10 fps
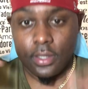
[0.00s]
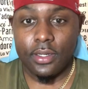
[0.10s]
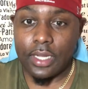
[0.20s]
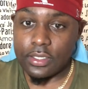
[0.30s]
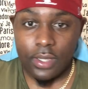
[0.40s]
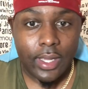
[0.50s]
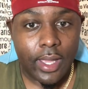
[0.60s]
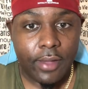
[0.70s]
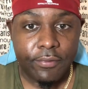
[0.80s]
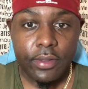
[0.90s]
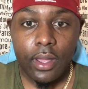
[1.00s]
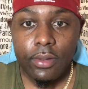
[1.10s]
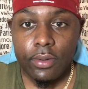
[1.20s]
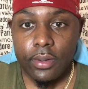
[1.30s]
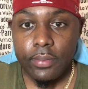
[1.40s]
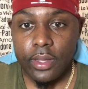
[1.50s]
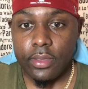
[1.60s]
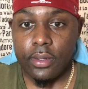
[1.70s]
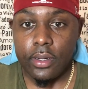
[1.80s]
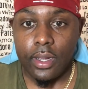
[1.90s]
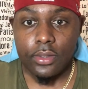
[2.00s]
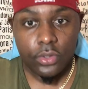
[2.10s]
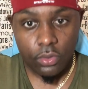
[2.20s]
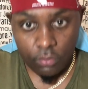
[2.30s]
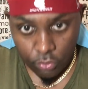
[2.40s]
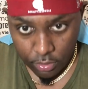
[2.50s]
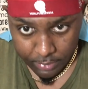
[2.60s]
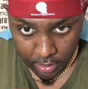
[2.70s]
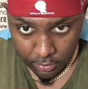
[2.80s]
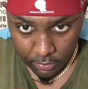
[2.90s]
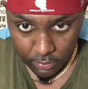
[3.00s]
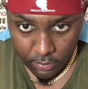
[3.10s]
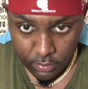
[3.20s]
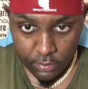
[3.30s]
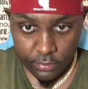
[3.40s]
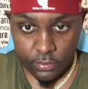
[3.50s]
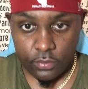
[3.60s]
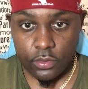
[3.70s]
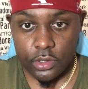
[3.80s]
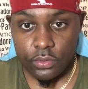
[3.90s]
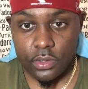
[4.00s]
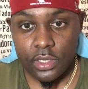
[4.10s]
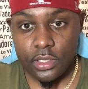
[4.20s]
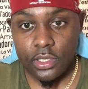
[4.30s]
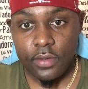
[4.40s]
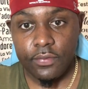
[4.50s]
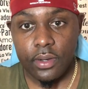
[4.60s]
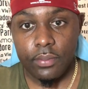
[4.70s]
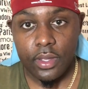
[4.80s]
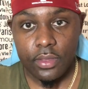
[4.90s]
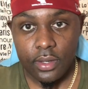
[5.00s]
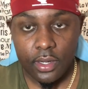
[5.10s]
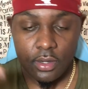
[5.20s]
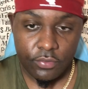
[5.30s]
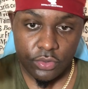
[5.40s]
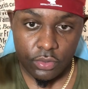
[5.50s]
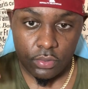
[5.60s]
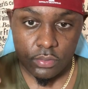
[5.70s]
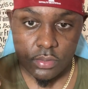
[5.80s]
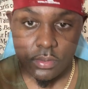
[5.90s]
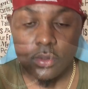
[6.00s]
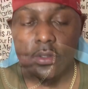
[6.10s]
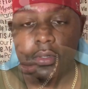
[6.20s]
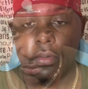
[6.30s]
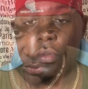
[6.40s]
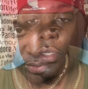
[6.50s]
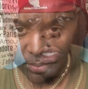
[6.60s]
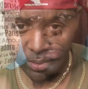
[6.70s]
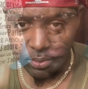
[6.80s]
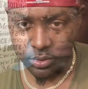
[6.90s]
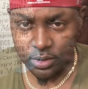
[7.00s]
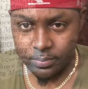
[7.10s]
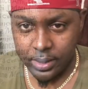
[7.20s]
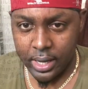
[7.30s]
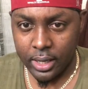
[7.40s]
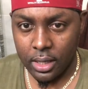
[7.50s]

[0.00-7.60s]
that's what I got for y'all on the method. I'll talk more about what you can achieve from the method in the results. So stay tuned. It's back.